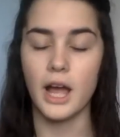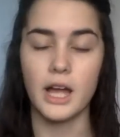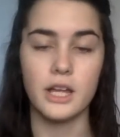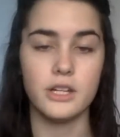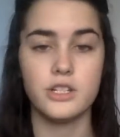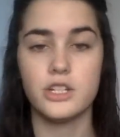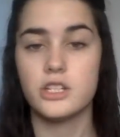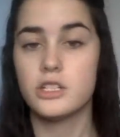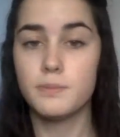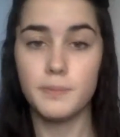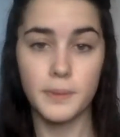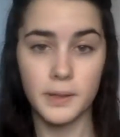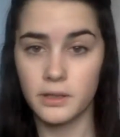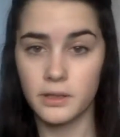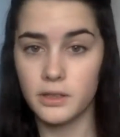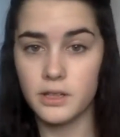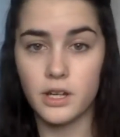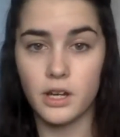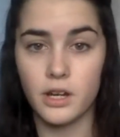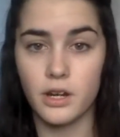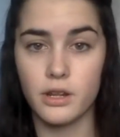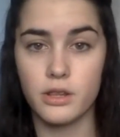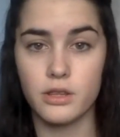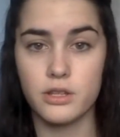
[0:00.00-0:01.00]
I just
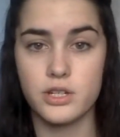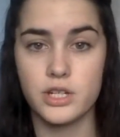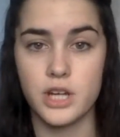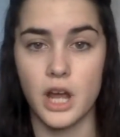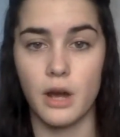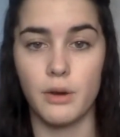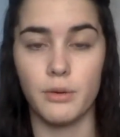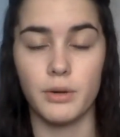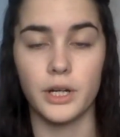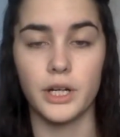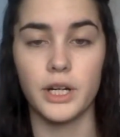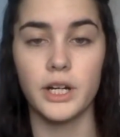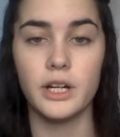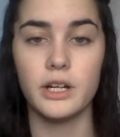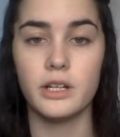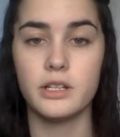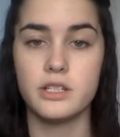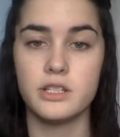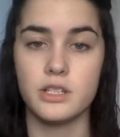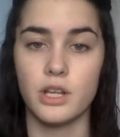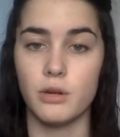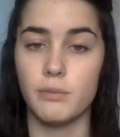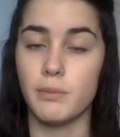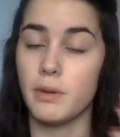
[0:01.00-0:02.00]
barely got out of the shower,
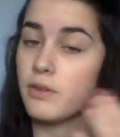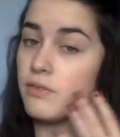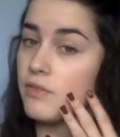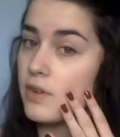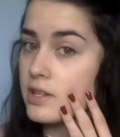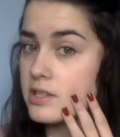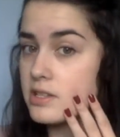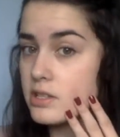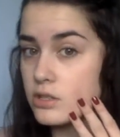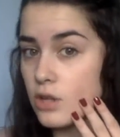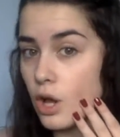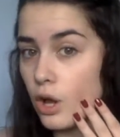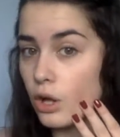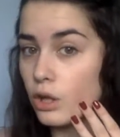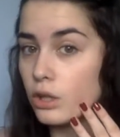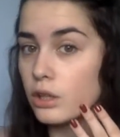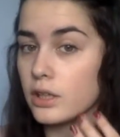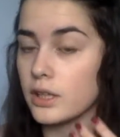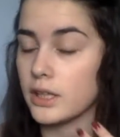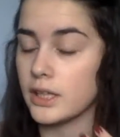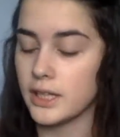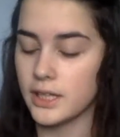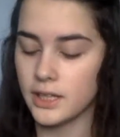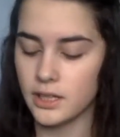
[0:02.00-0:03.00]
so my face is all
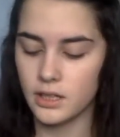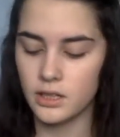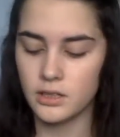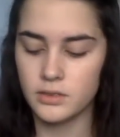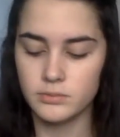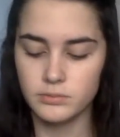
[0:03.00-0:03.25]
clean.